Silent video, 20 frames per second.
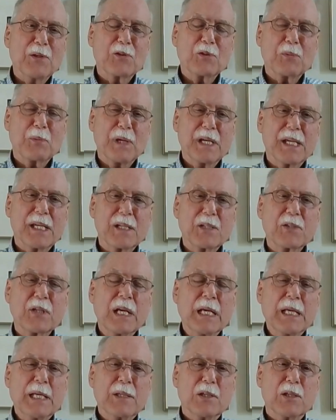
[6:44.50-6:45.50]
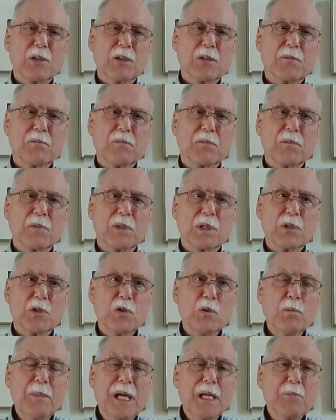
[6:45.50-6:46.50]
space.
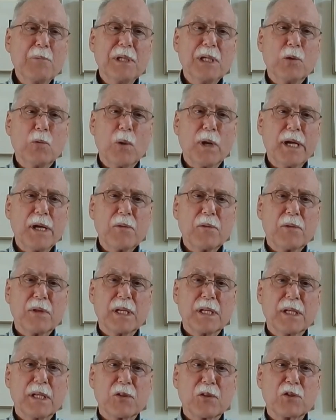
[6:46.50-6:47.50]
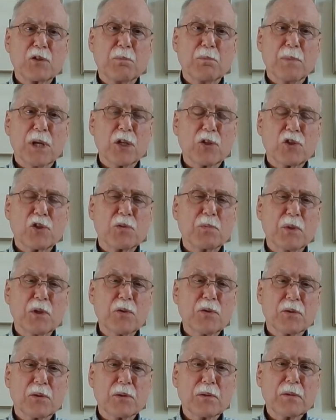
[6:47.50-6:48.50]
You may be aware that it's much
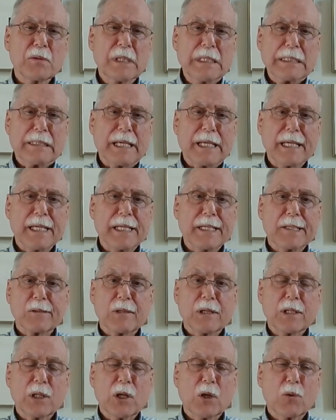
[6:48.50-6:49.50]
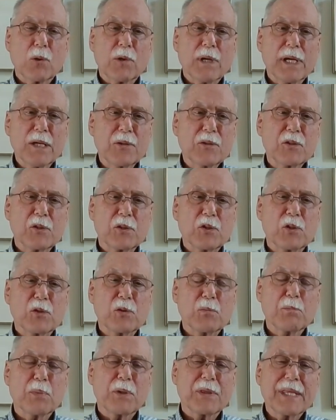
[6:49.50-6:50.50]
smoother at a lower
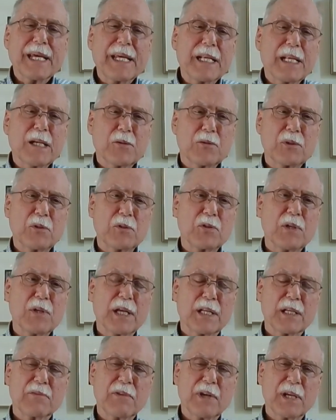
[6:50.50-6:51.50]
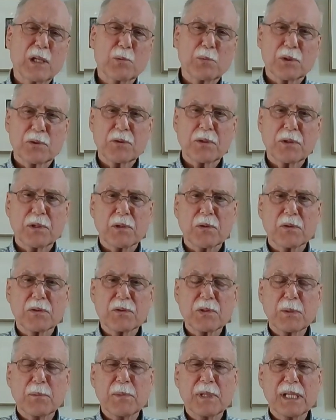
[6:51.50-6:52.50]
altitude, but that altitude is not available to you.
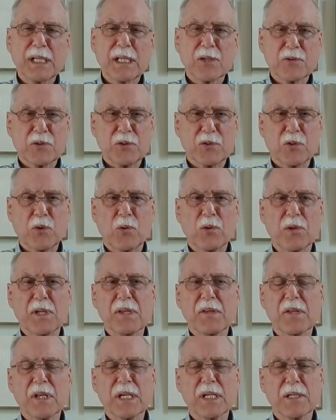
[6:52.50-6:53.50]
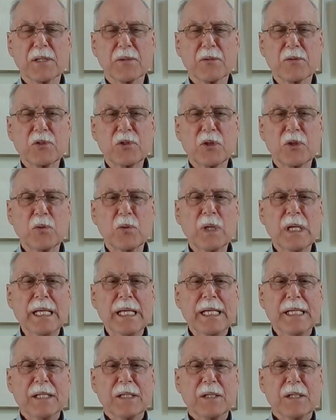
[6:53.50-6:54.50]
Somebody else is already there. So
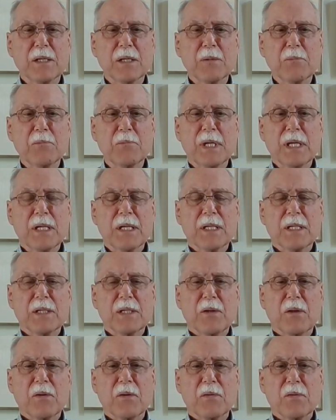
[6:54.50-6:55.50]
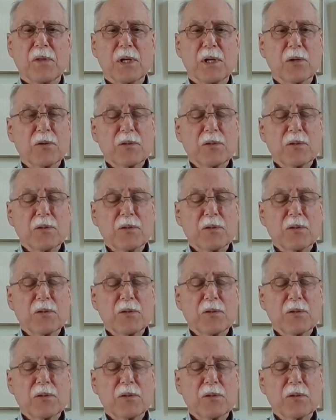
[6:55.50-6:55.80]
there are